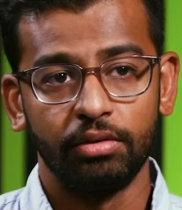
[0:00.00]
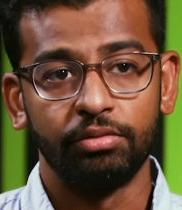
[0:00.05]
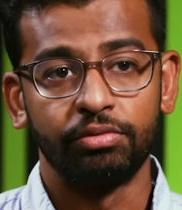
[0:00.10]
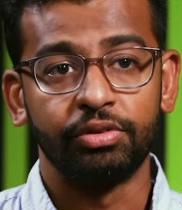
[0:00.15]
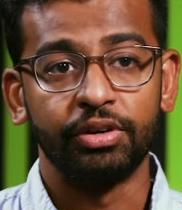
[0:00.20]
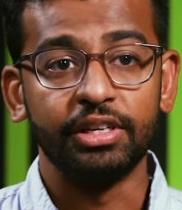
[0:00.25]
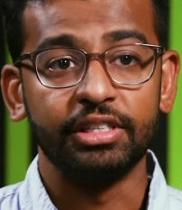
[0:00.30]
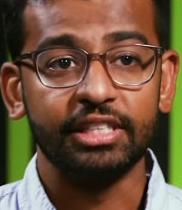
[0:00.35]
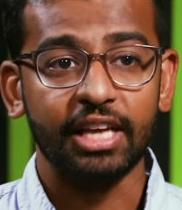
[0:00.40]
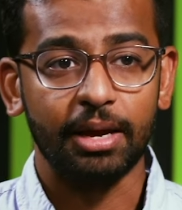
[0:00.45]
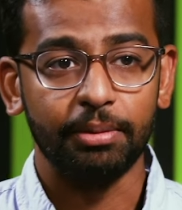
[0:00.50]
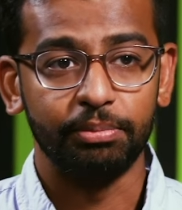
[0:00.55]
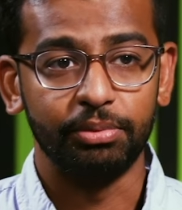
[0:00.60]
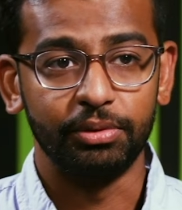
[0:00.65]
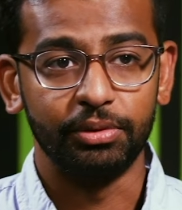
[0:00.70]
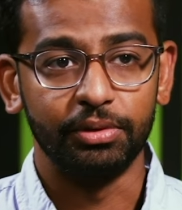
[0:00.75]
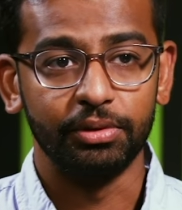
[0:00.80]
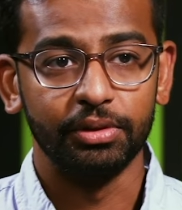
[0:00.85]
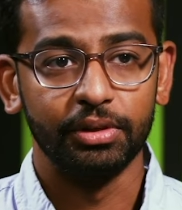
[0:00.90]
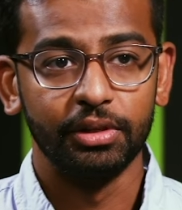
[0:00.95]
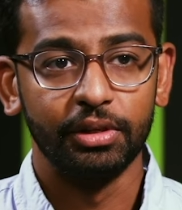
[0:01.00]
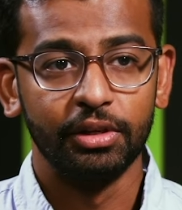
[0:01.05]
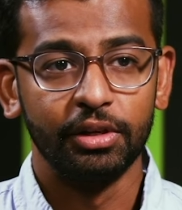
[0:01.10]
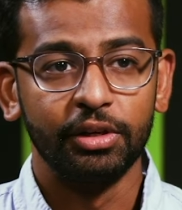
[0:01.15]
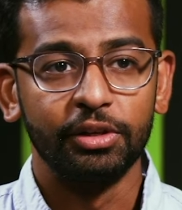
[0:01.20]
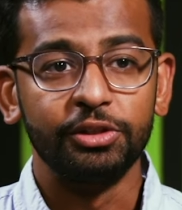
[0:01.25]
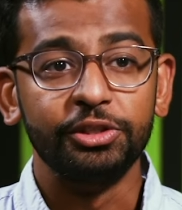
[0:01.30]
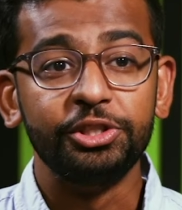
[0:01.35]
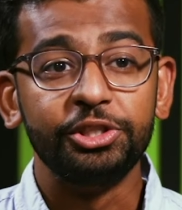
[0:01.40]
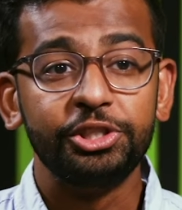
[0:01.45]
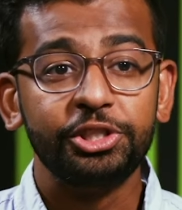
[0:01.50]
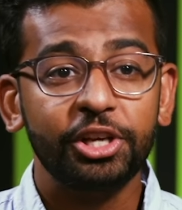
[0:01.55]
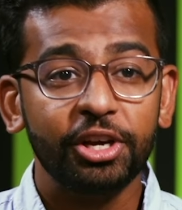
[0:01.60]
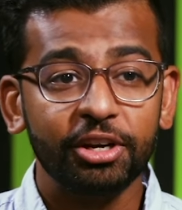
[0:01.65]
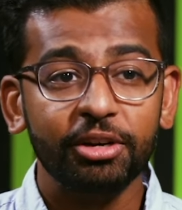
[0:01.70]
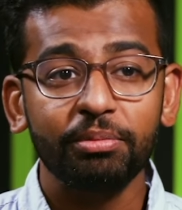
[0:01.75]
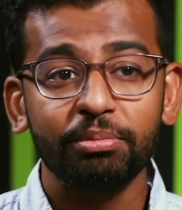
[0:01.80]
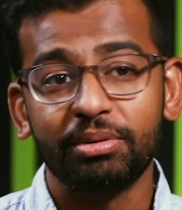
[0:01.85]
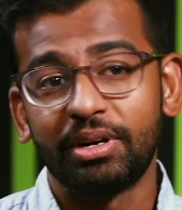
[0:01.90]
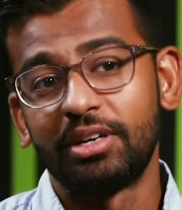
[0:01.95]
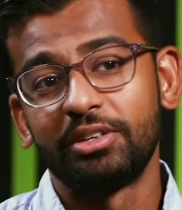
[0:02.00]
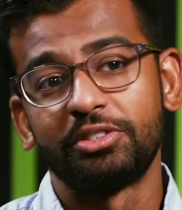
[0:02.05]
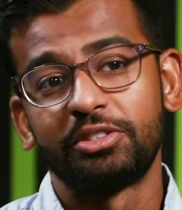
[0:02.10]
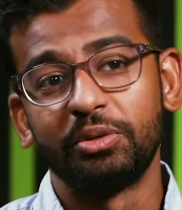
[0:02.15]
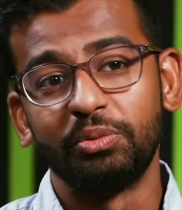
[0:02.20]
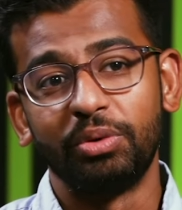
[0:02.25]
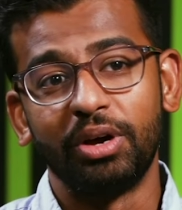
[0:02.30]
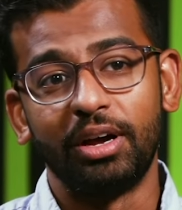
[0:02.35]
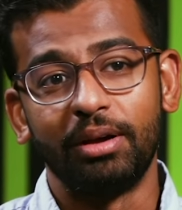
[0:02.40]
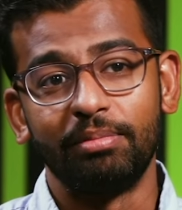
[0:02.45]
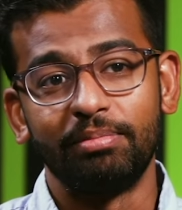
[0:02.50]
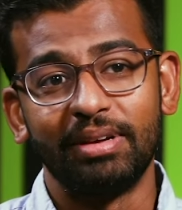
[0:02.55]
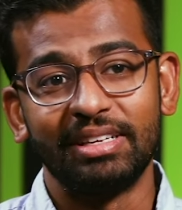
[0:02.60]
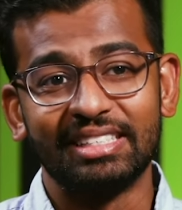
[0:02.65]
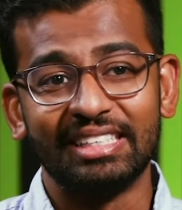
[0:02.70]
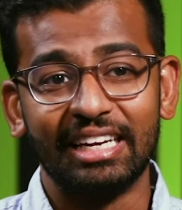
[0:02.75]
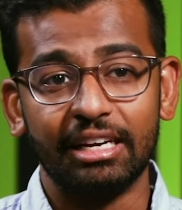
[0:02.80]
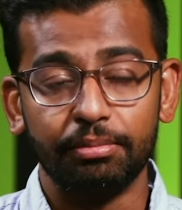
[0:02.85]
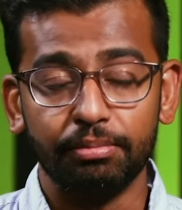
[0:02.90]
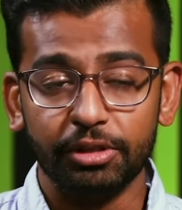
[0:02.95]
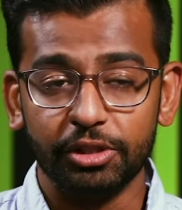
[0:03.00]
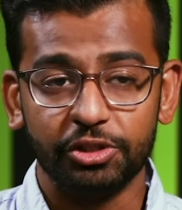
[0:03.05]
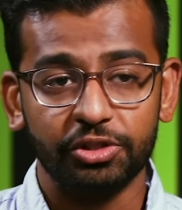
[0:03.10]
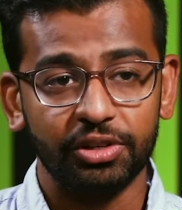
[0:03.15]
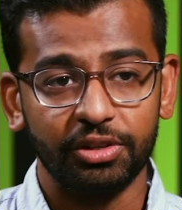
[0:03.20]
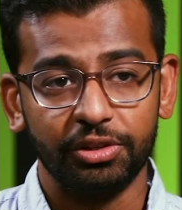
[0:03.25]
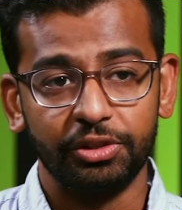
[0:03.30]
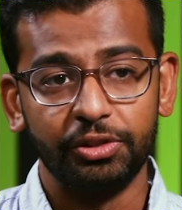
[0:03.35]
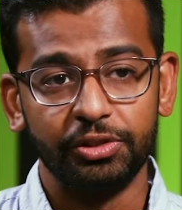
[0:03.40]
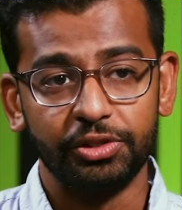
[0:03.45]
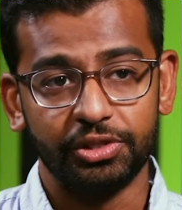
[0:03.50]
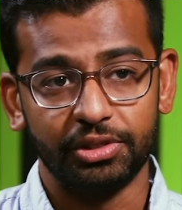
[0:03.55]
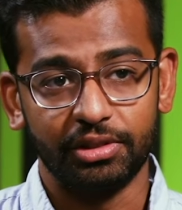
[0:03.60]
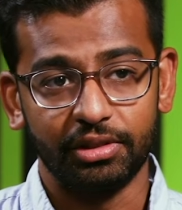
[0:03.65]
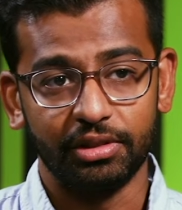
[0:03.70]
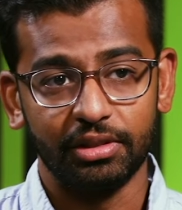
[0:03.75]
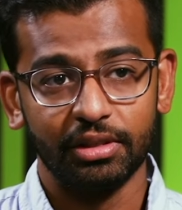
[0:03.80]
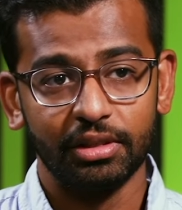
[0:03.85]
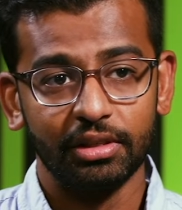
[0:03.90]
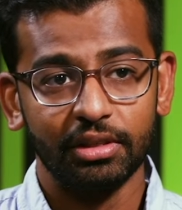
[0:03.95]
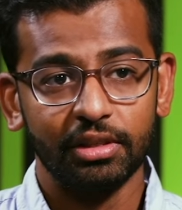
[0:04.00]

For example, you shouldn't browse the web as an administrator user.